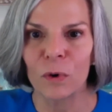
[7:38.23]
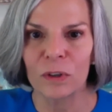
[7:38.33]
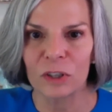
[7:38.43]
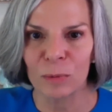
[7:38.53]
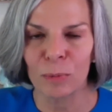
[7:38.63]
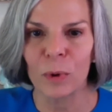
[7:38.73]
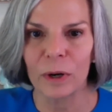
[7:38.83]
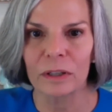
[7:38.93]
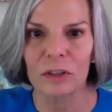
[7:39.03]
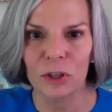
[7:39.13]

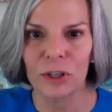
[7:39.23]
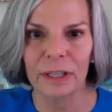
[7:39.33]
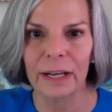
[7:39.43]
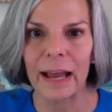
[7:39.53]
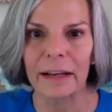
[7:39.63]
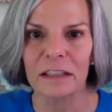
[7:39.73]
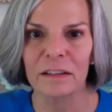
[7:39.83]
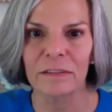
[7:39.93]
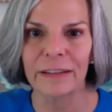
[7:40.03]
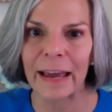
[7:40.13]
support certain kinds
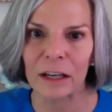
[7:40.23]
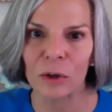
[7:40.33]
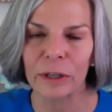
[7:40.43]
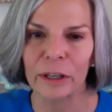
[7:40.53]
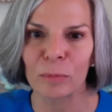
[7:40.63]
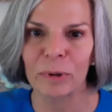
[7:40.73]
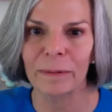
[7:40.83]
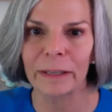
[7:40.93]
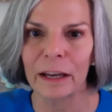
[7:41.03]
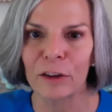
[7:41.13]
of categorical
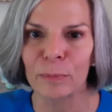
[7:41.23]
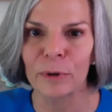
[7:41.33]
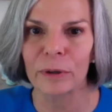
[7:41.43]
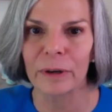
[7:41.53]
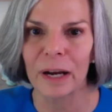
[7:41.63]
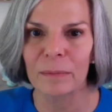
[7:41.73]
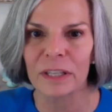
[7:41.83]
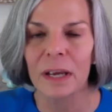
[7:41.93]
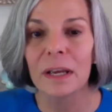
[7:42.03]
public health programs,